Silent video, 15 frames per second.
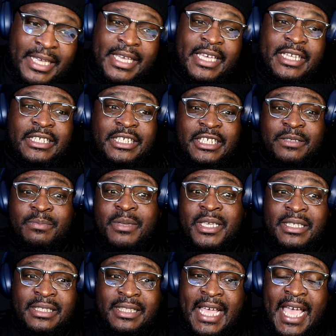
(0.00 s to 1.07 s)
it just
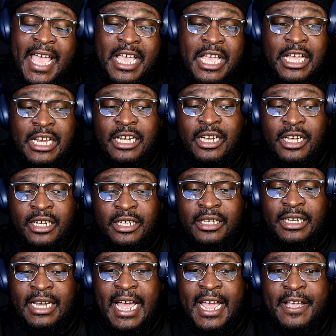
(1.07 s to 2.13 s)
means that,
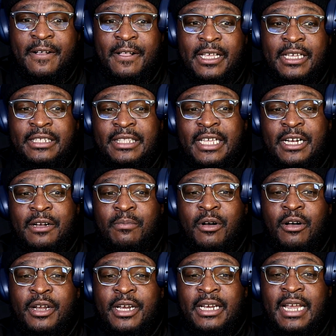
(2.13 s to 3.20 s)
look, like, think
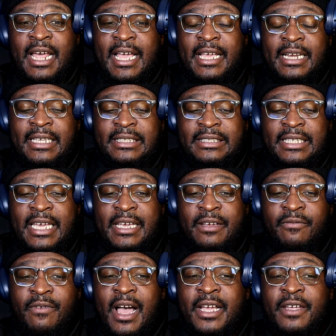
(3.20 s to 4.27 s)
about it. Like, let's say
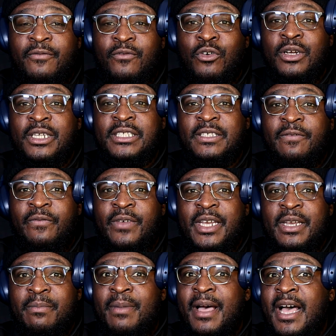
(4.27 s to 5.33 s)
rock and roll is
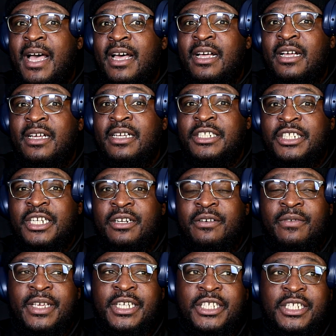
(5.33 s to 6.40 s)
invented by a
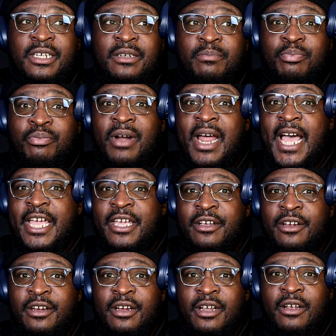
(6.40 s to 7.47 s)
generation
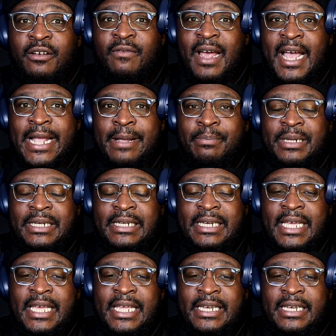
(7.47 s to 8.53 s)
prior, right? But
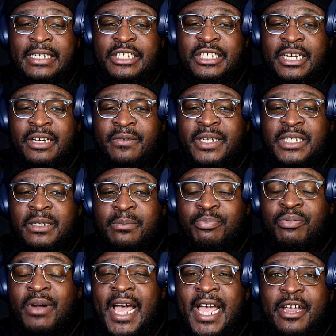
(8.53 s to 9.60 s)
then the generation
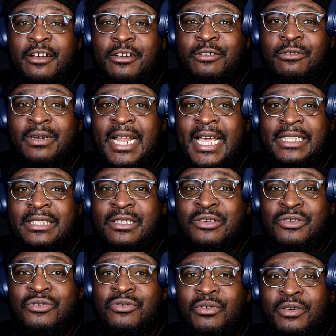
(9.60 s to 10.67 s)
prior don't like the
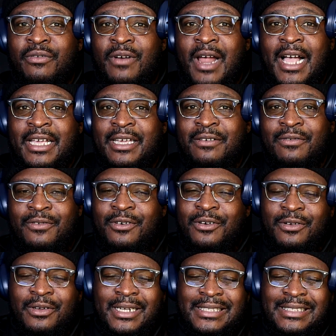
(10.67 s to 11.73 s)
newer rock and
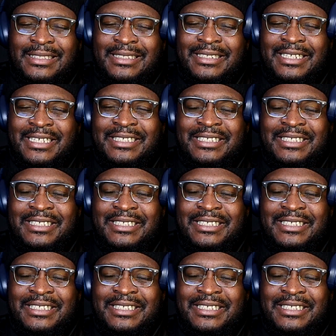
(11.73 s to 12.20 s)
roll. It's the